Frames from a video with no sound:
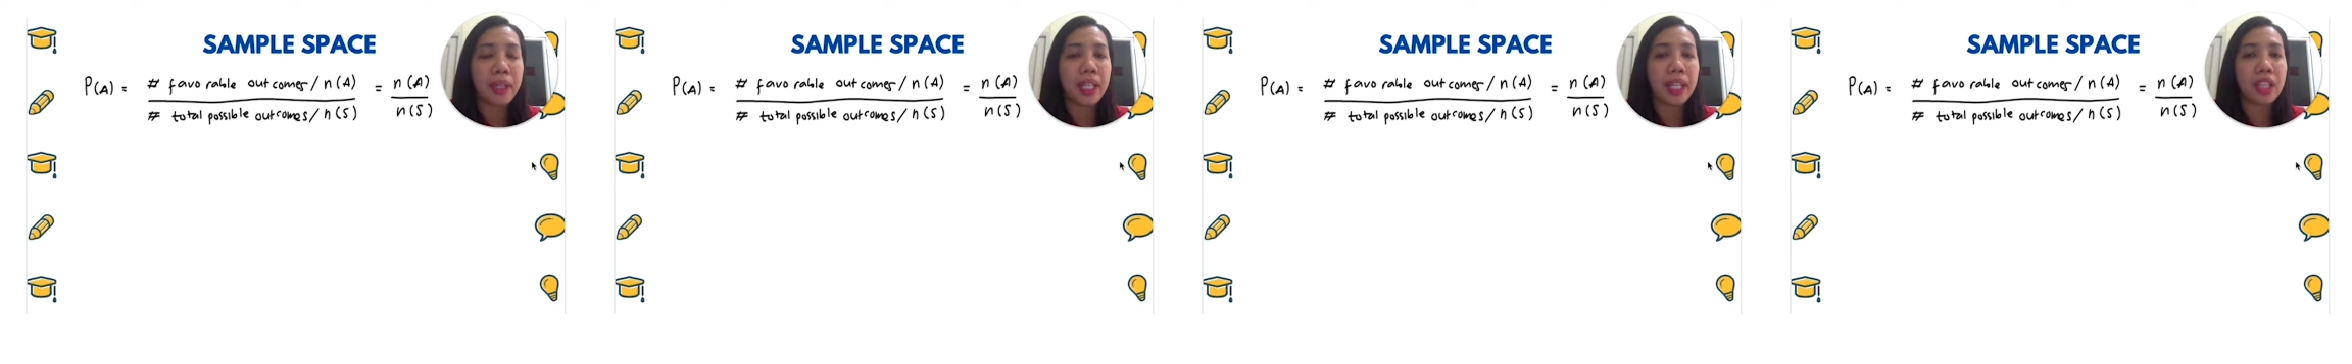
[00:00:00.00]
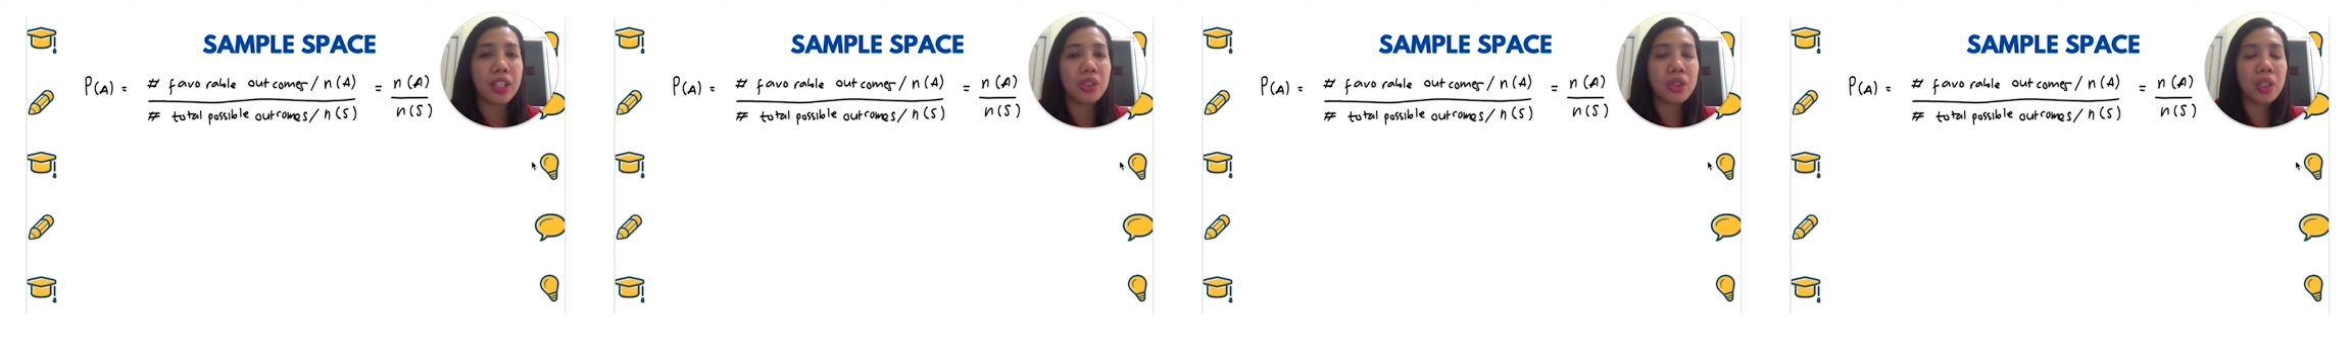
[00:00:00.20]

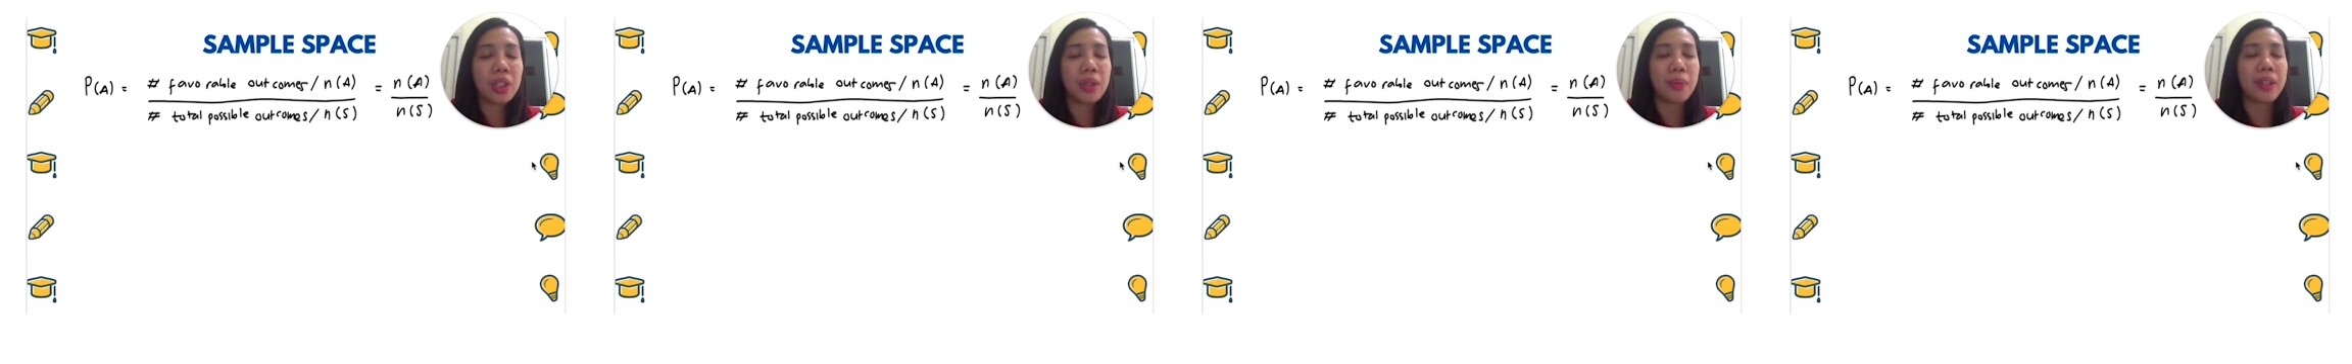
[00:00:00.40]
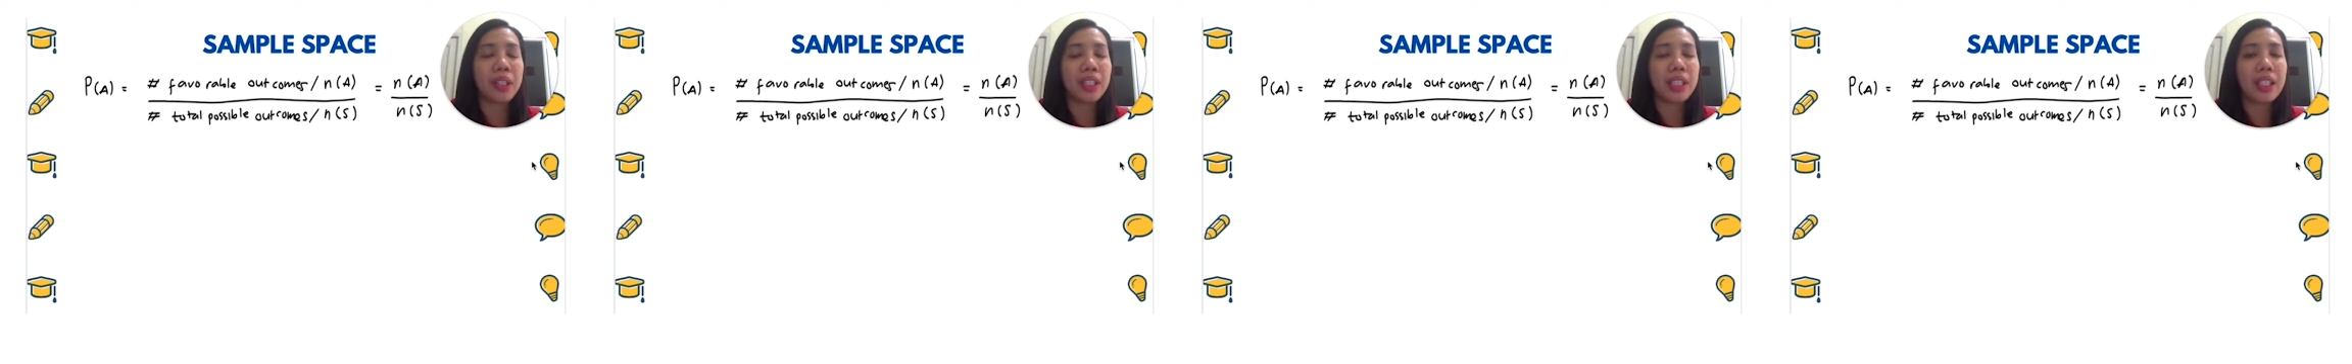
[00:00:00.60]
actually
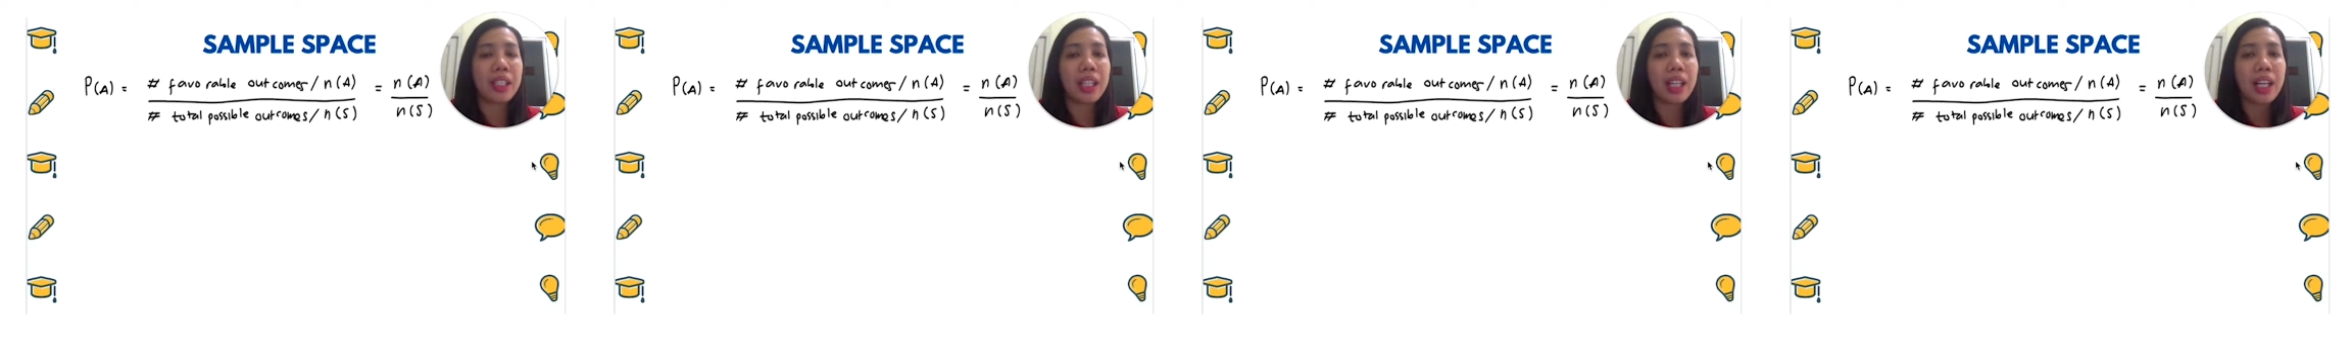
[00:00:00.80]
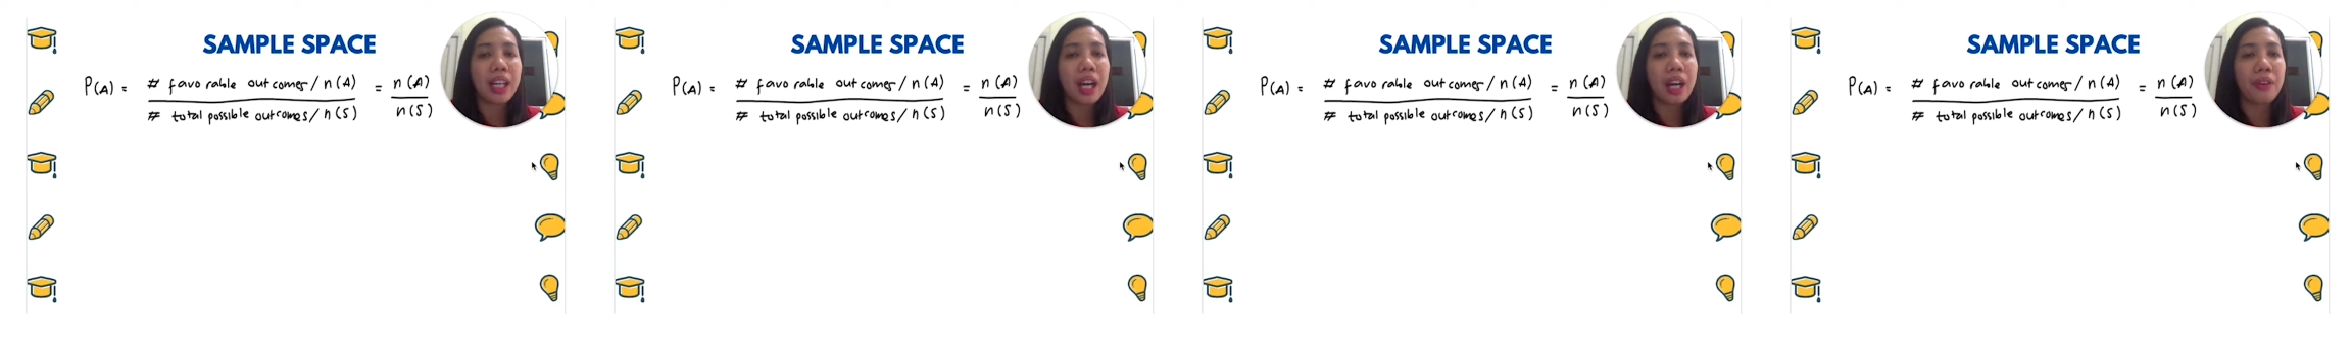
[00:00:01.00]
we're gonna
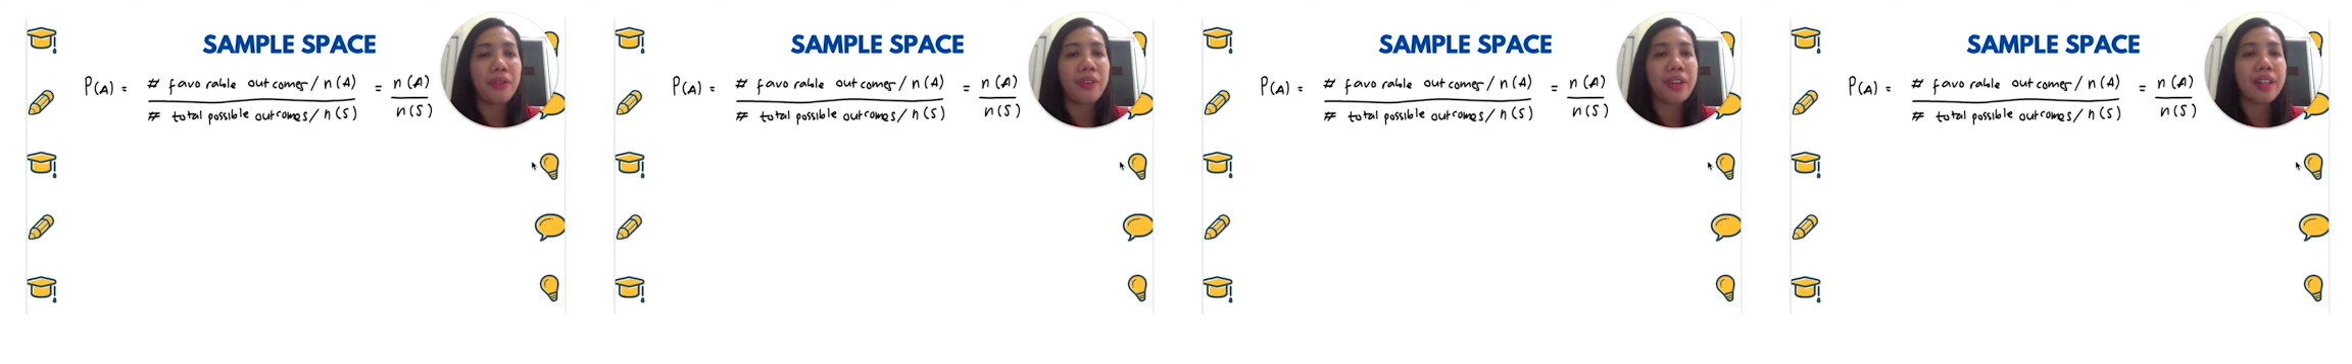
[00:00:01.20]
cover